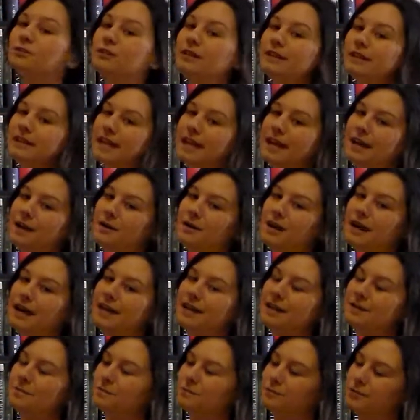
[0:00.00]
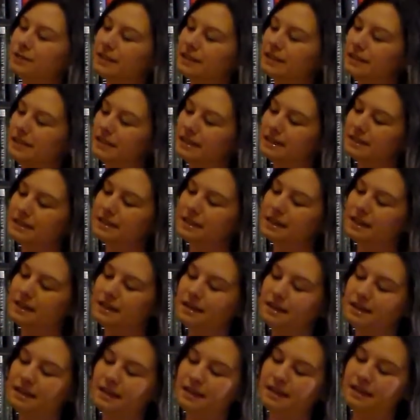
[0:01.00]
right now I am reading
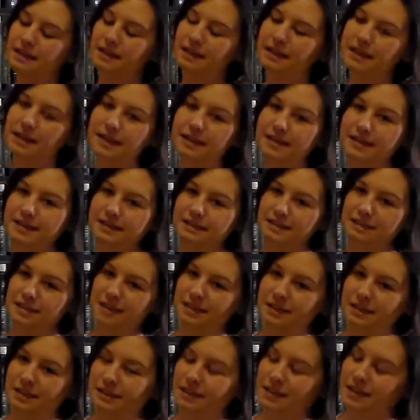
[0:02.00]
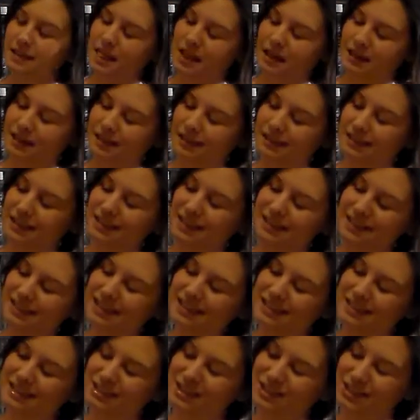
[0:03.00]
Ink, uh,
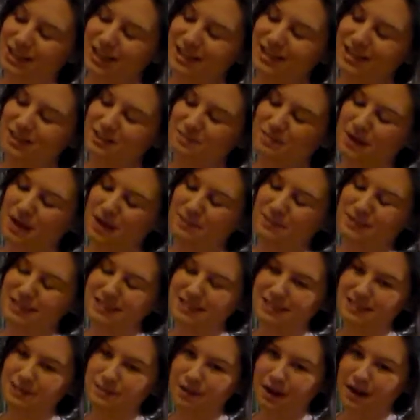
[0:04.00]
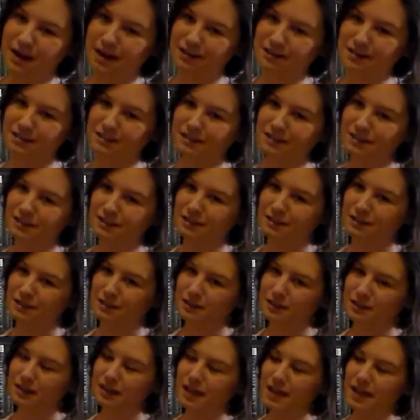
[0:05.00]
Ink Exchange by Melissa Marr.
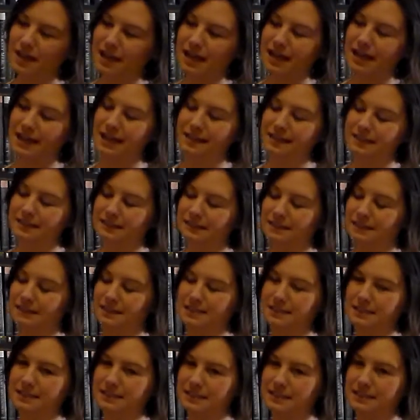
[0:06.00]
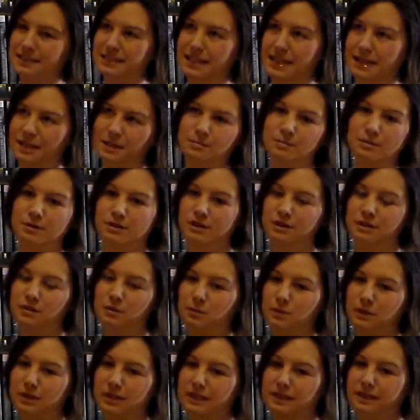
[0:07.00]
And this is the second book in
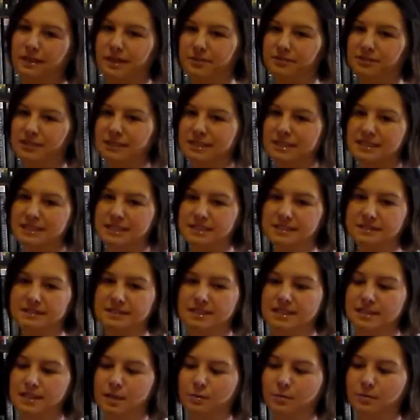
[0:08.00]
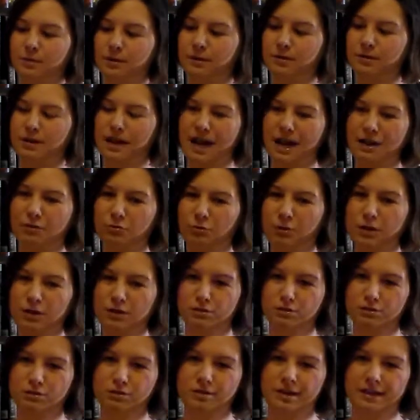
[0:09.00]
the Wicked Lovely series. I'm about halfway
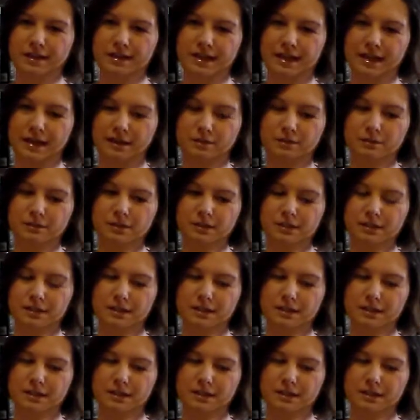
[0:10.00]
through right now.